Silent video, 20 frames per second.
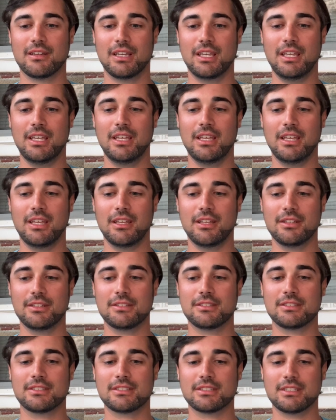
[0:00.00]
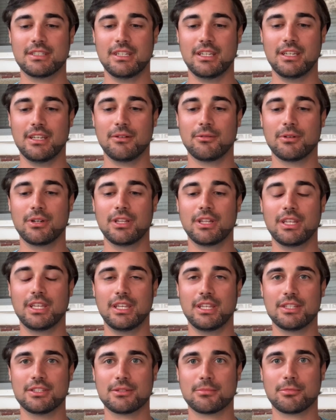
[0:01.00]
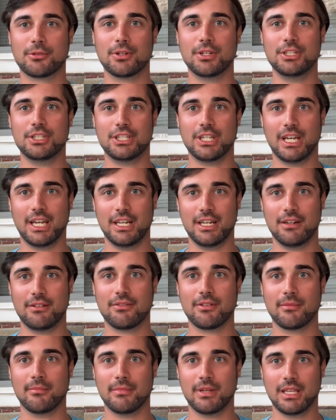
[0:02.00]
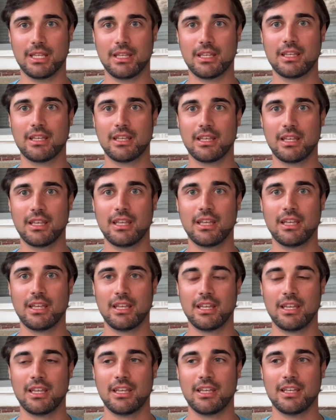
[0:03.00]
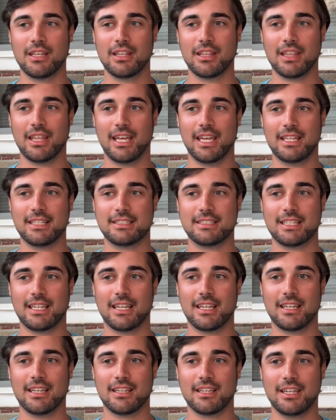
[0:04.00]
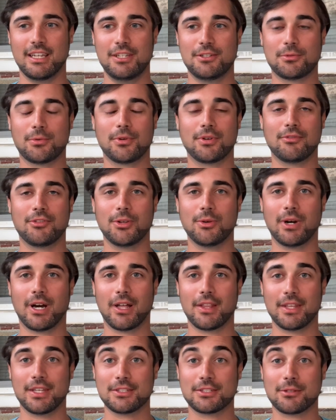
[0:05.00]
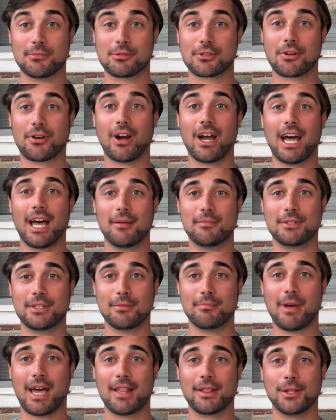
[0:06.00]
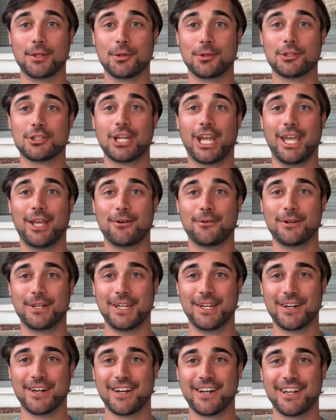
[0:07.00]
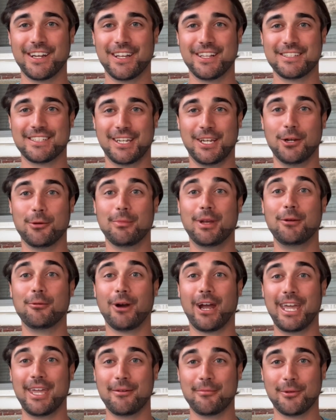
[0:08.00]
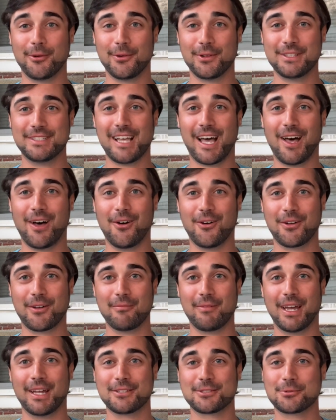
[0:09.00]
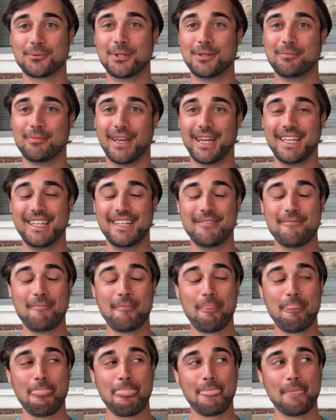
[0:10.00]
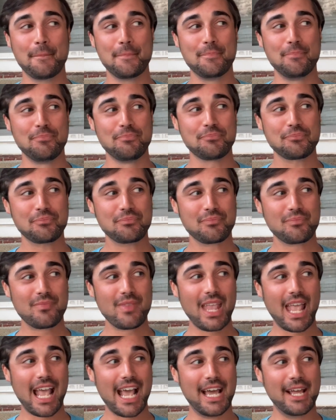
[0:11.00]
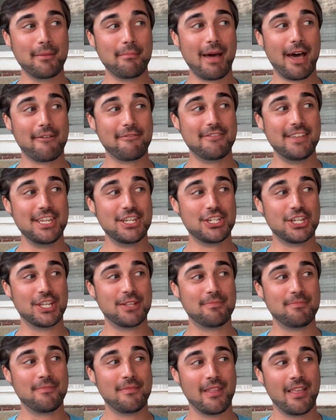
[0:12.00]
it really is appreciated from me that each one of you all that subscribe to my little channel here to hear me ramble and talk about a swim bait and about fishing,